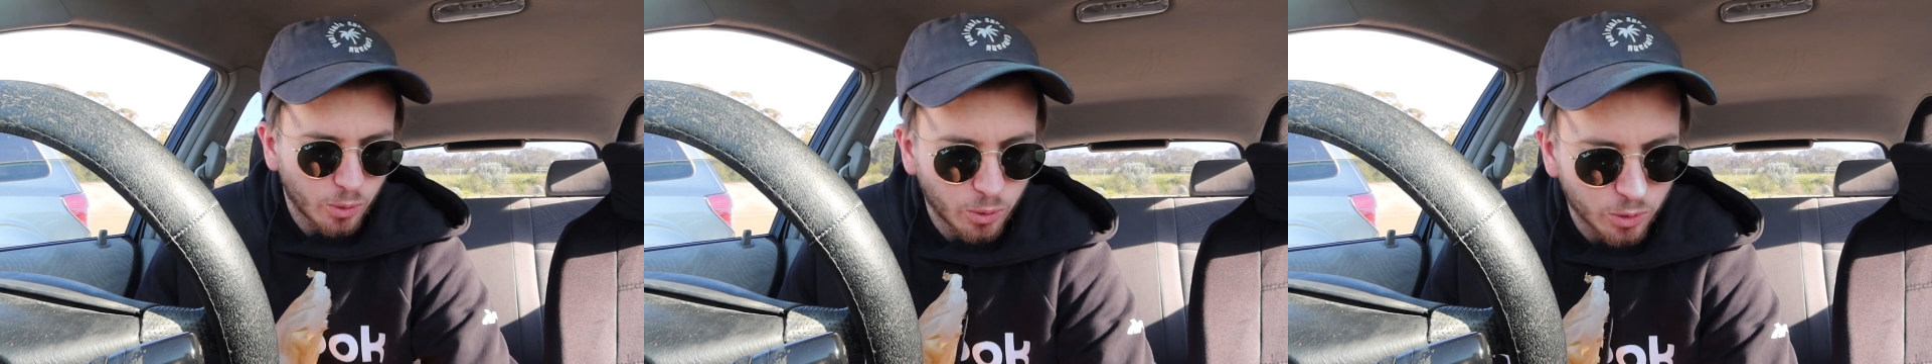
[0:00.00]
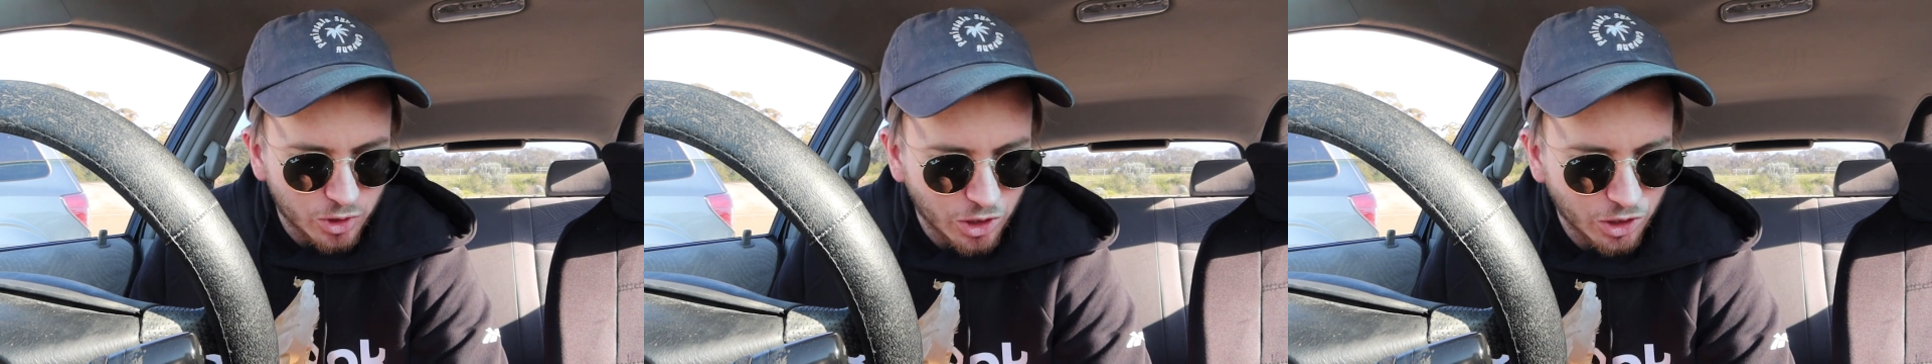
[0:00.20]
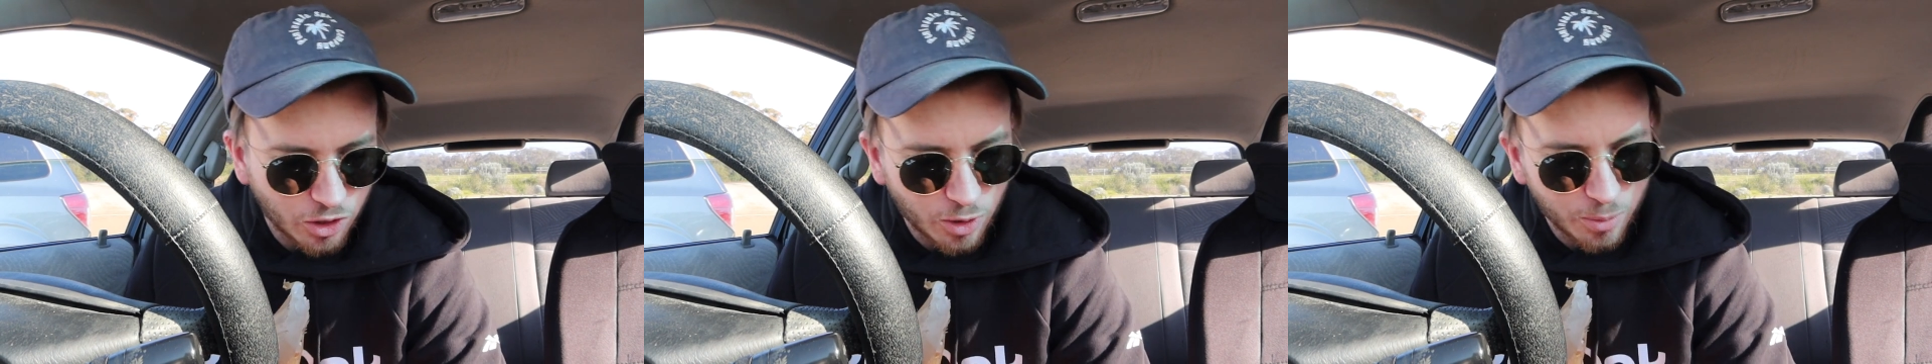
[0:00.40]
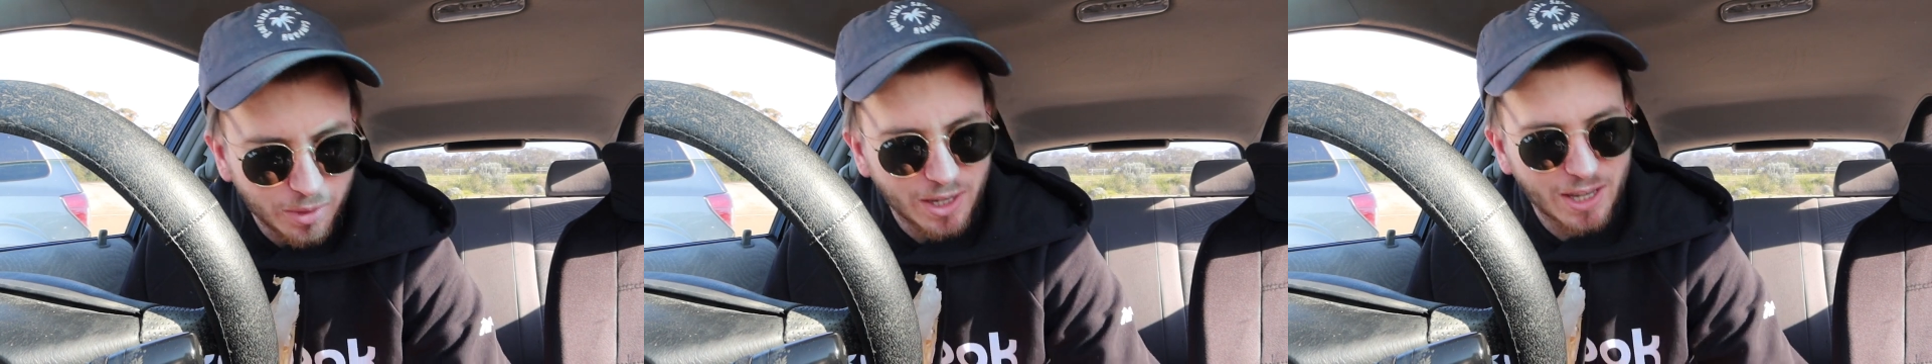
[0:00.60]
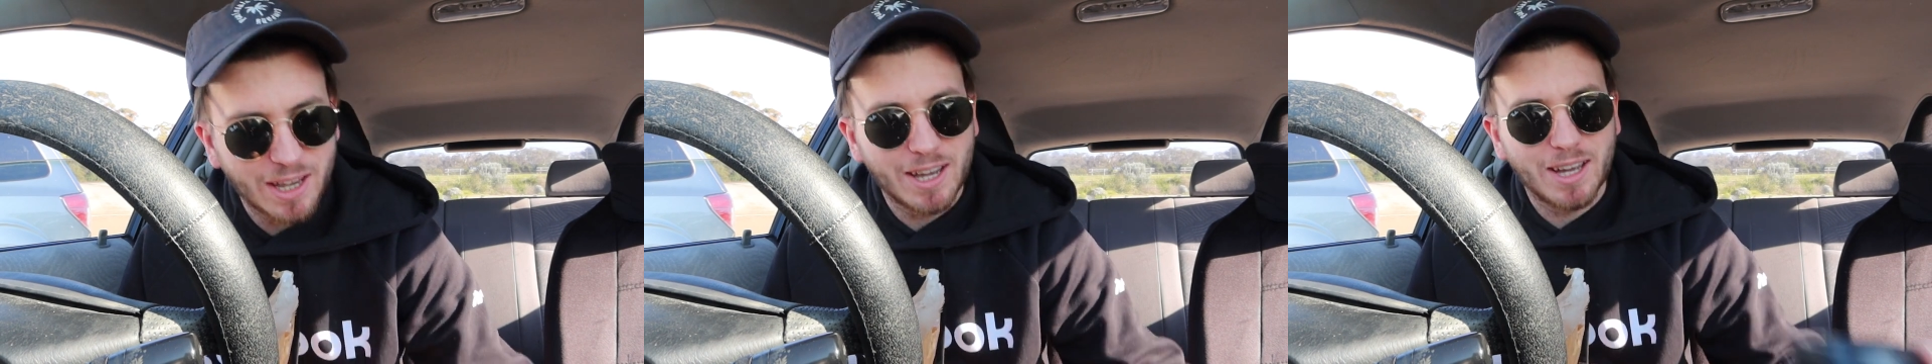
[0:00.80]
Also got
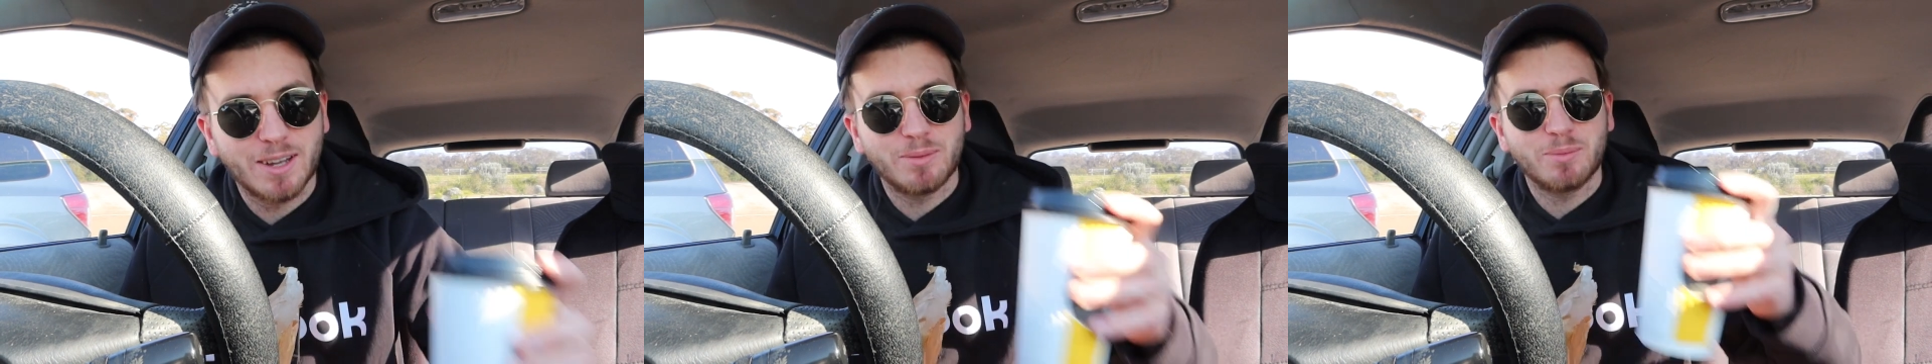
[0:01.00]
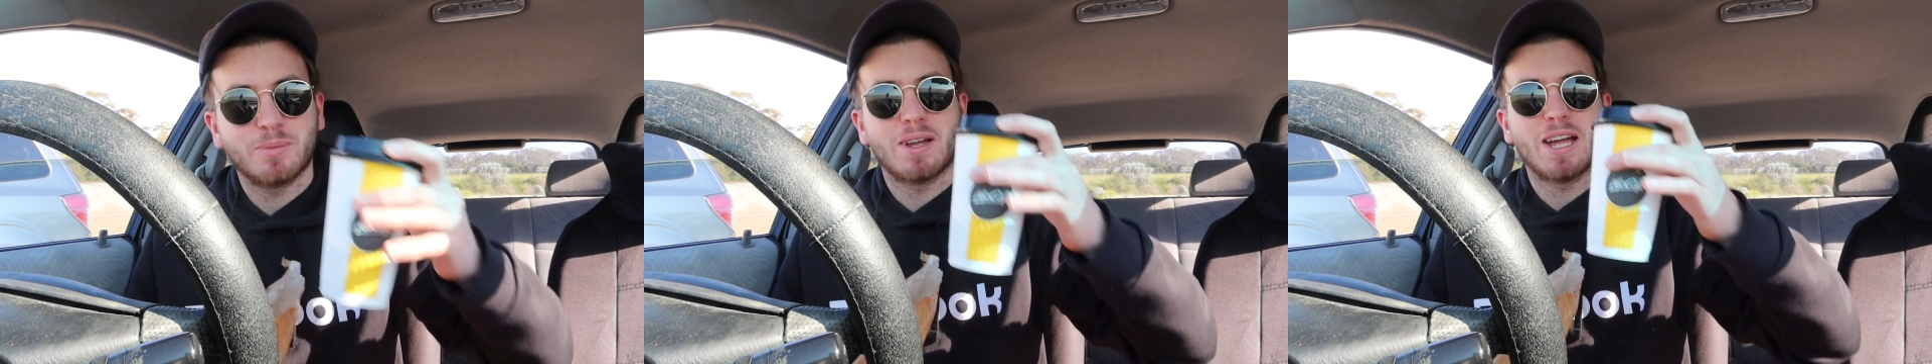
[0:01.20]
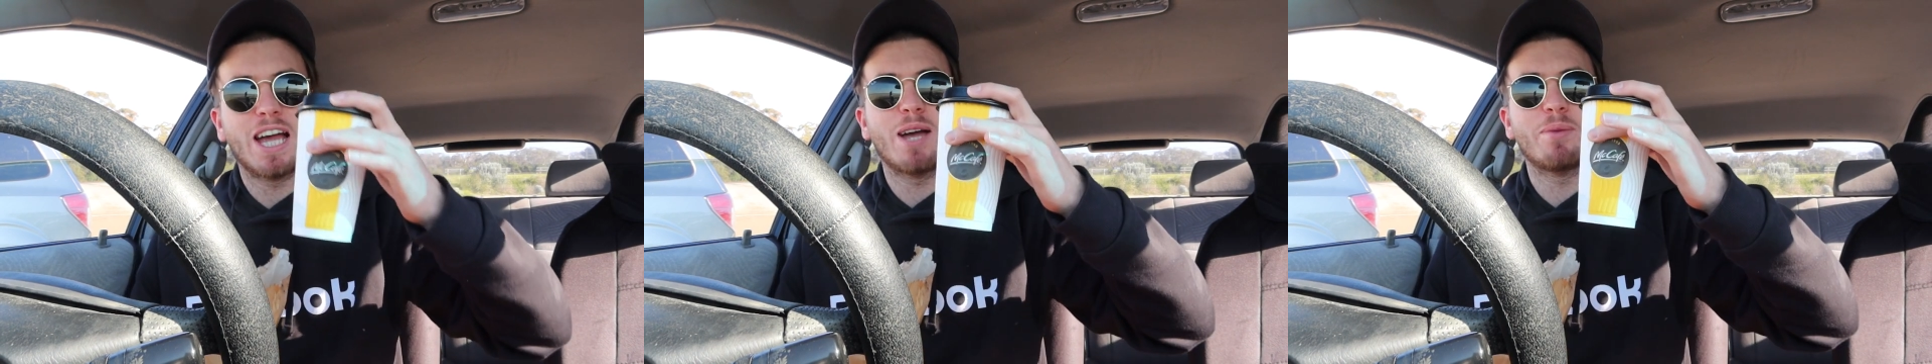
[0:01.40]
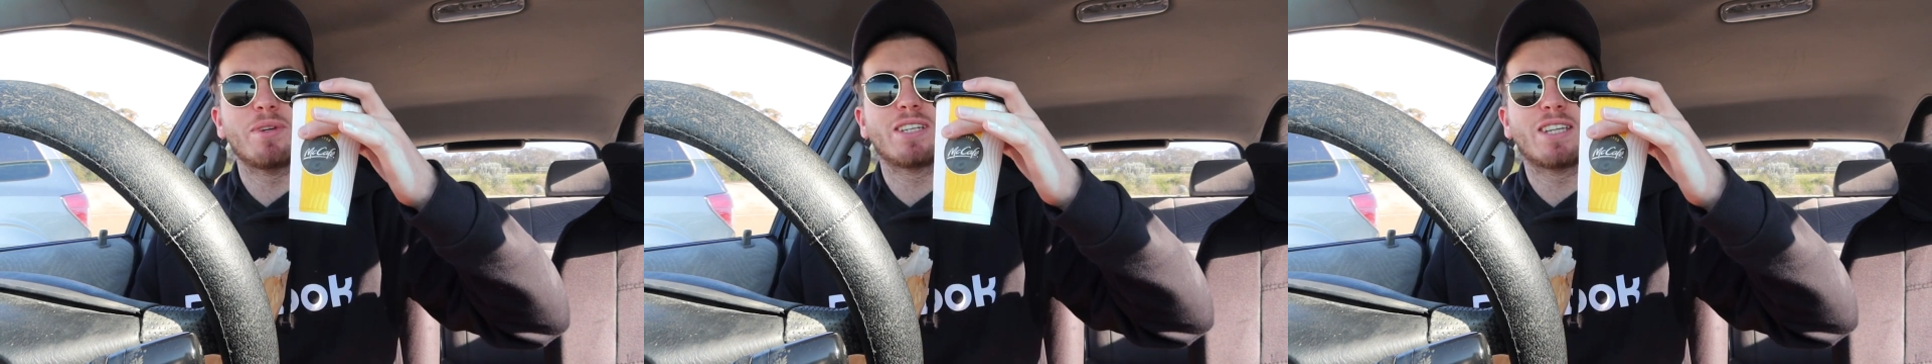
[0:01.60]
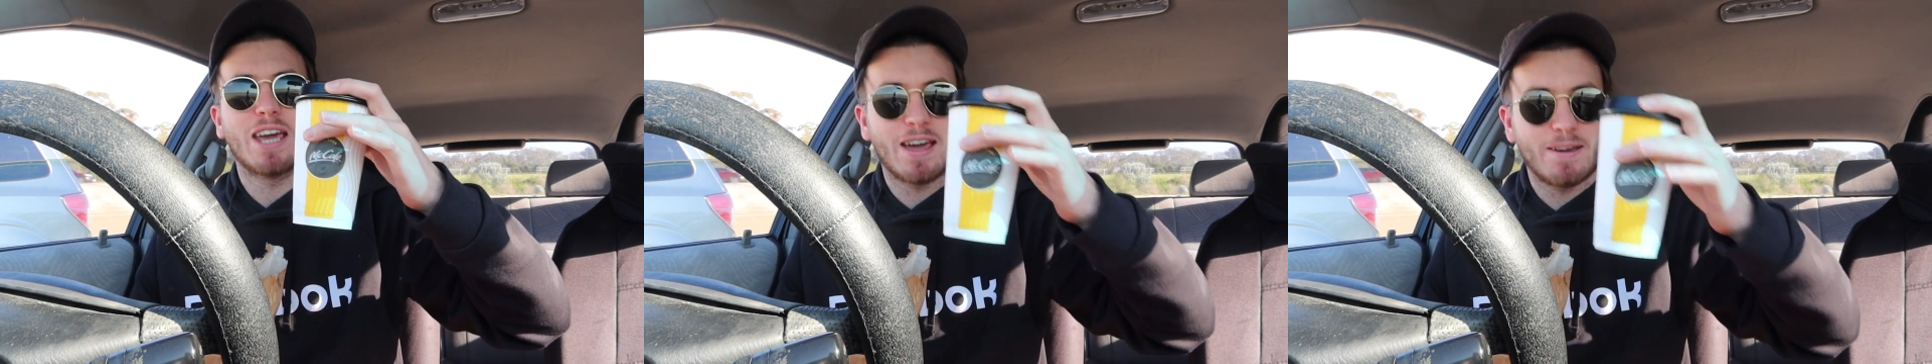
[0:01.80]
me a
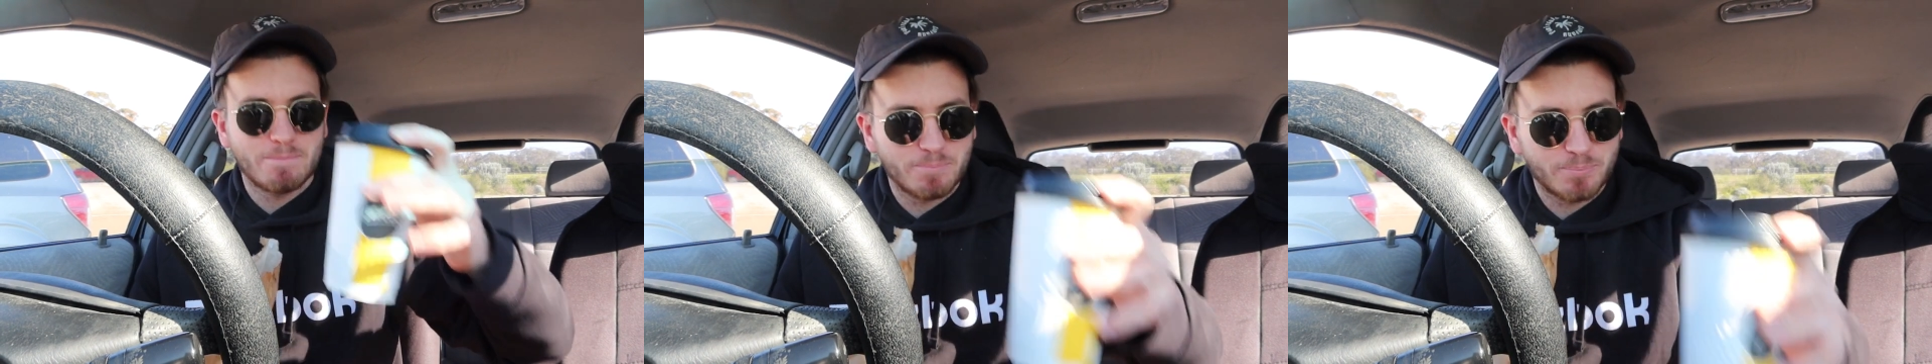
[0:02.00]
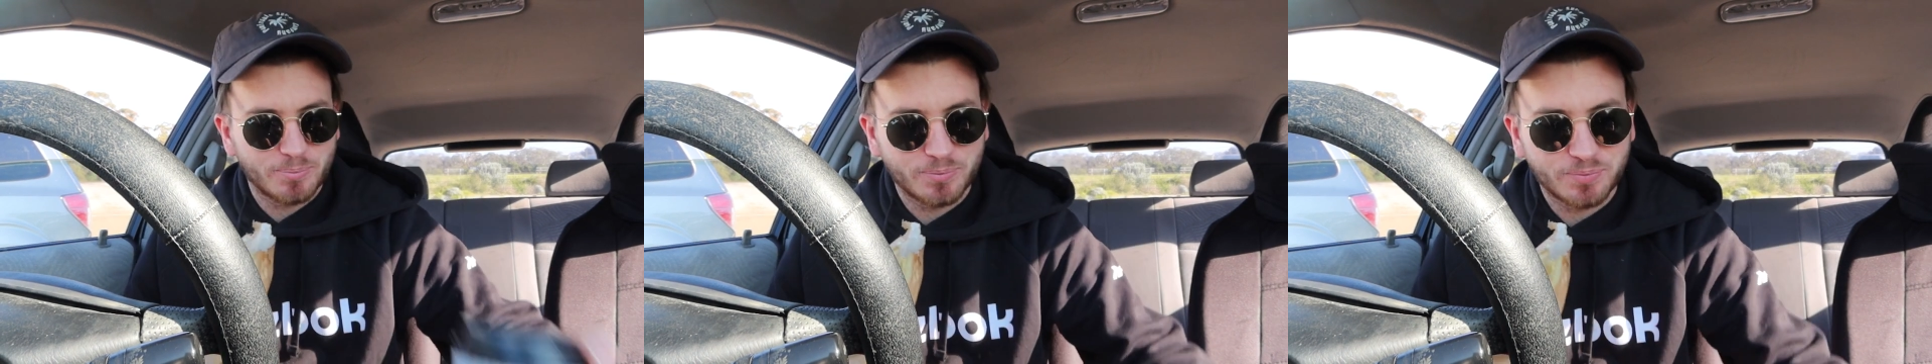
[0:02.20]
almond cap.